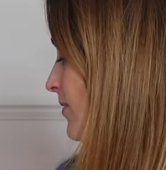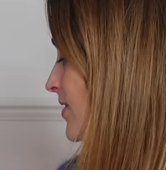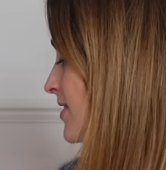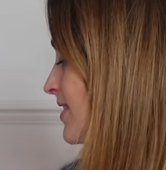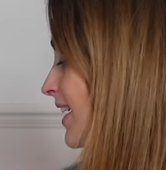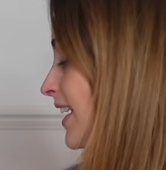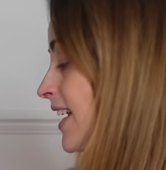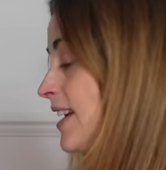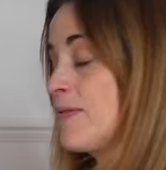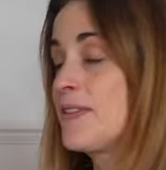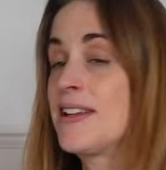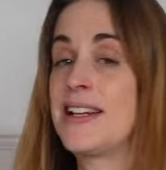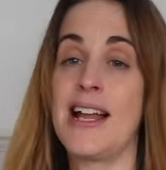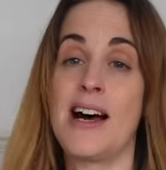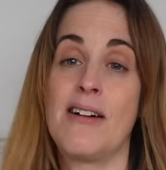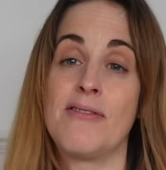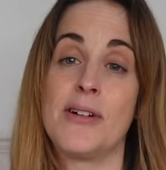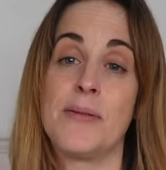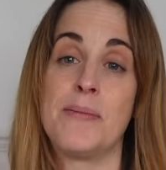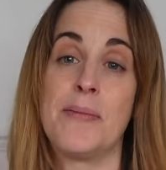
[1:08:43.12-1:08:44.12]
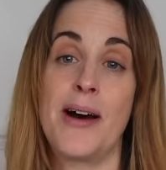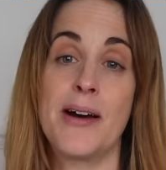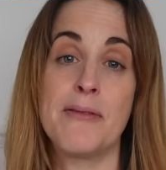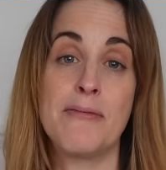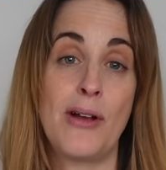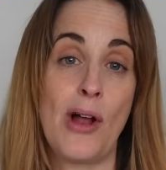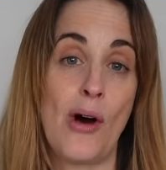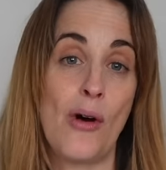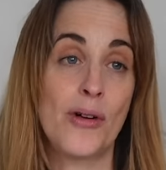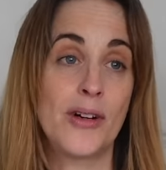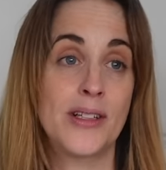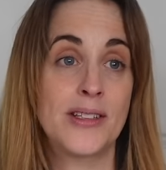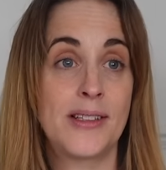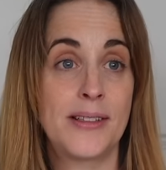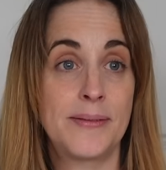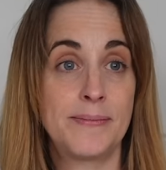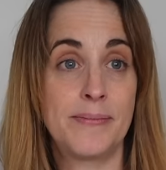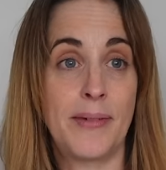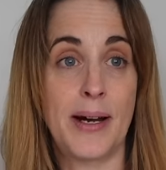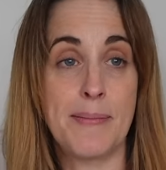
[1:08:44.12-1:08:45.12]
was thank you for the love on my vlog,
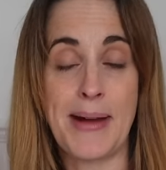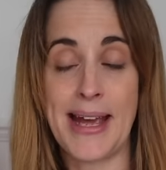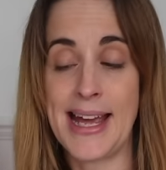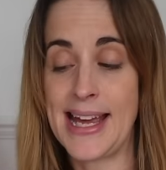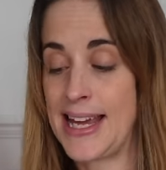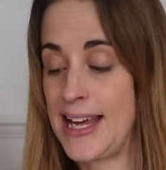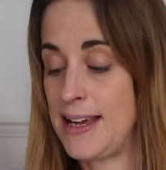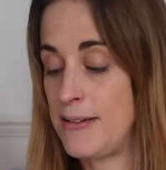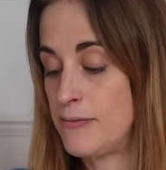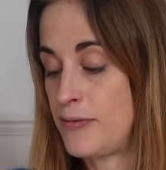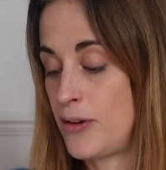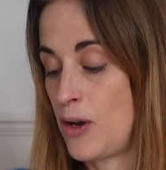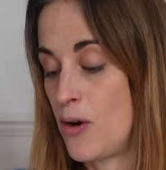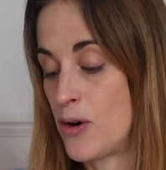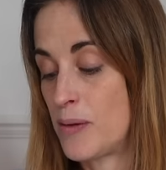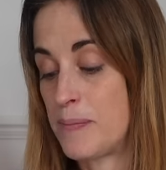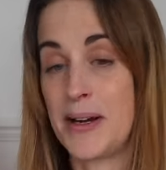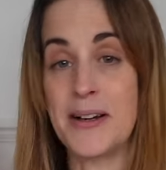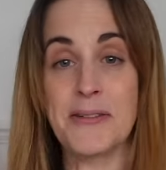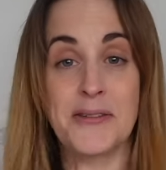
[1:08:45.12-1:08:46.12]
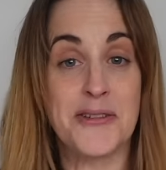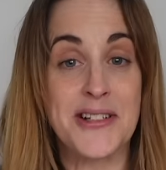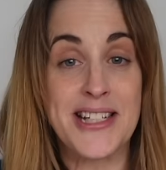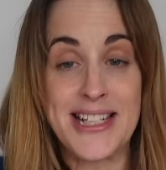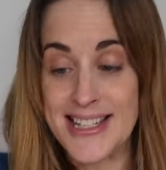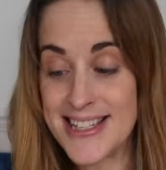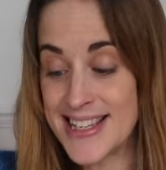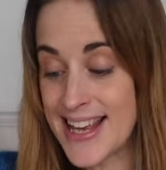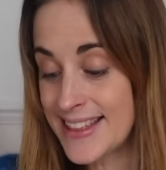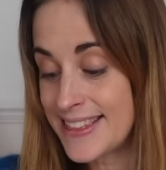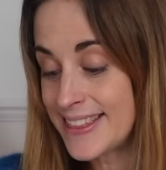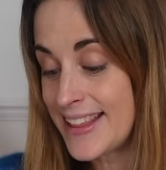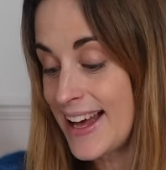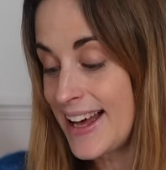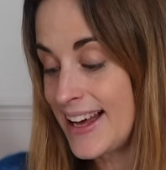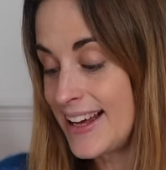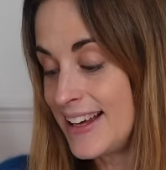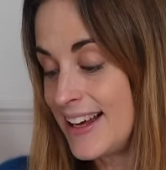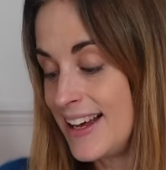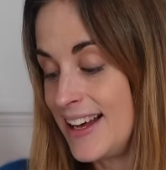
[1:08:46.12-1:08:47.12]
my making vlog, but I've already said
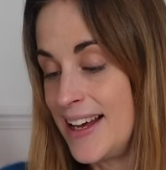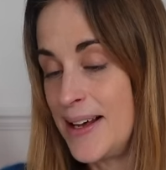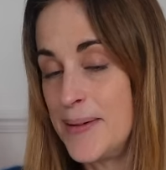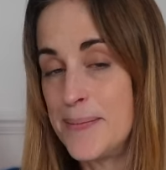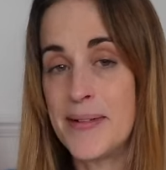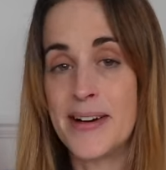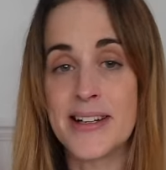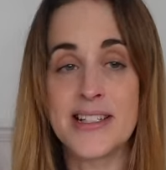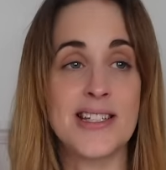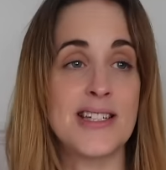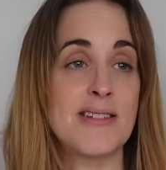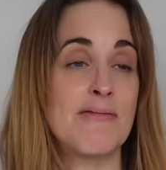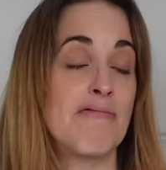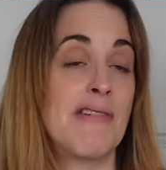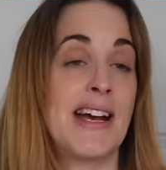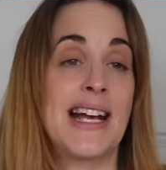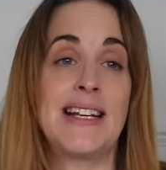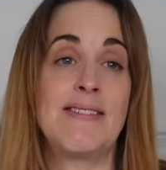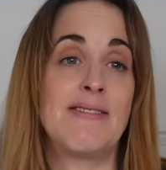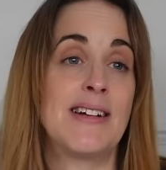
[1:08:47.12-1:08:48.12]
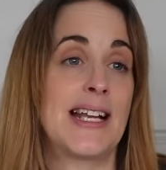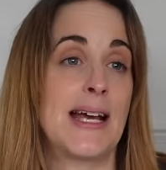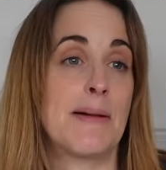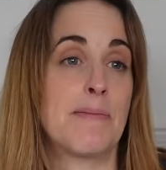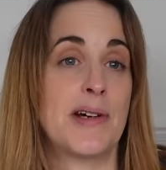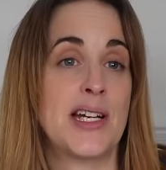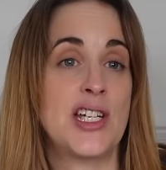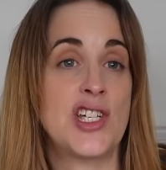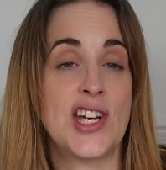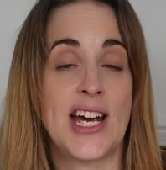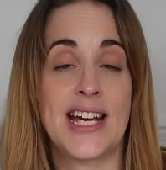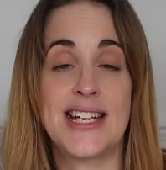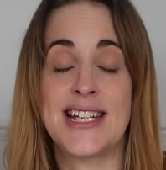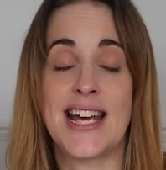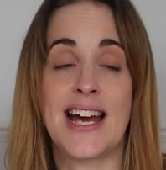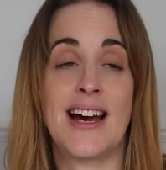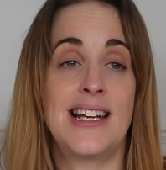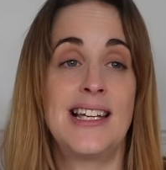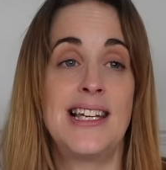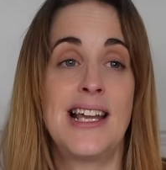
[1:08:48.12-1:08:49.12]
that. I just really, really appreciate
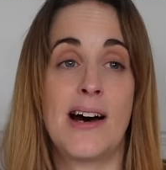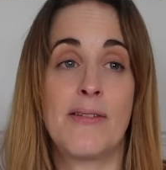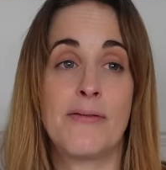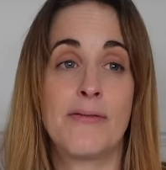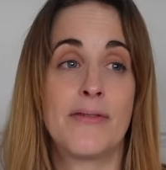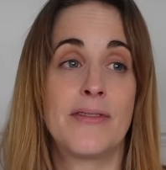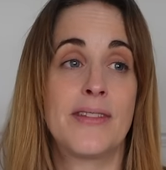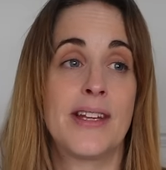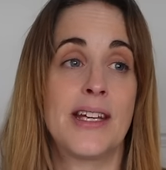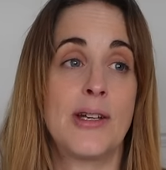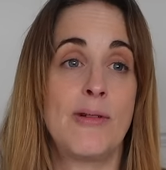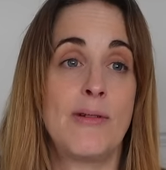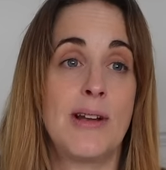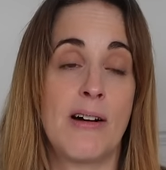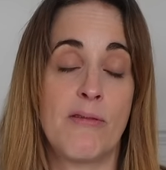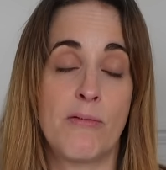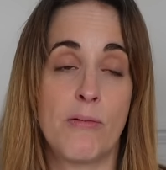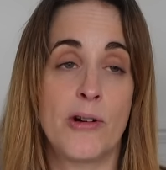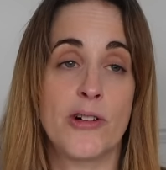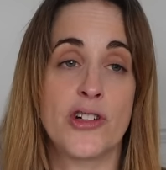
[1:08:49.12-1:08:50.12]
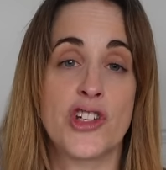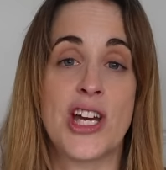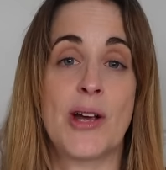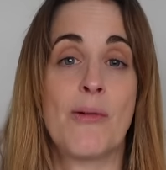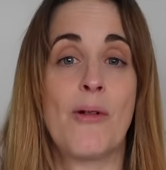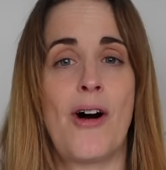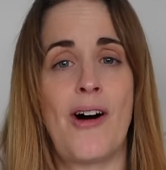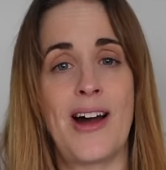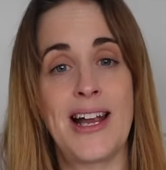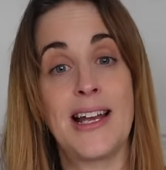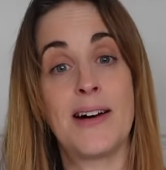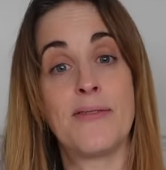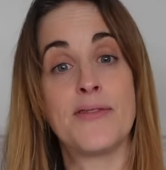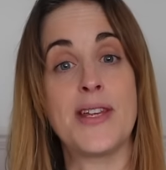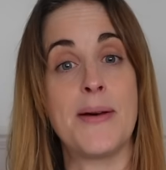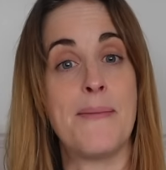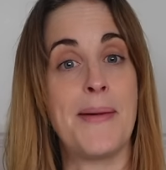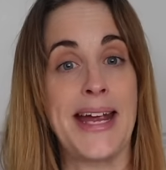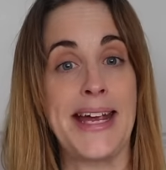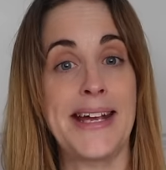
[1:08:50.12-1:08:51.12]
it. I love that you love watching what I love
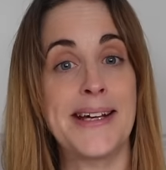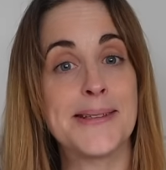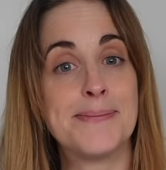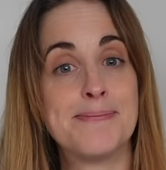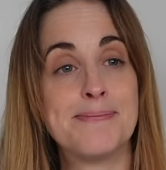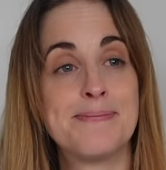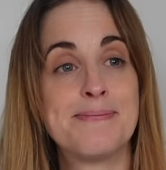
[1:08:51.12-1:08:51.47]
to make,